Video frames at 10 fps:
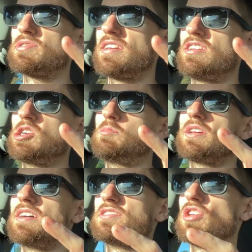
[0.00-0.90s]
percentage,
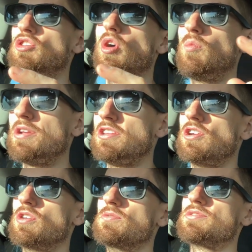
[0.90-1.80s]
because nobody
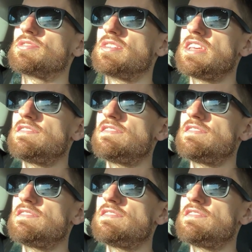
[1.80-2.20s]
knows.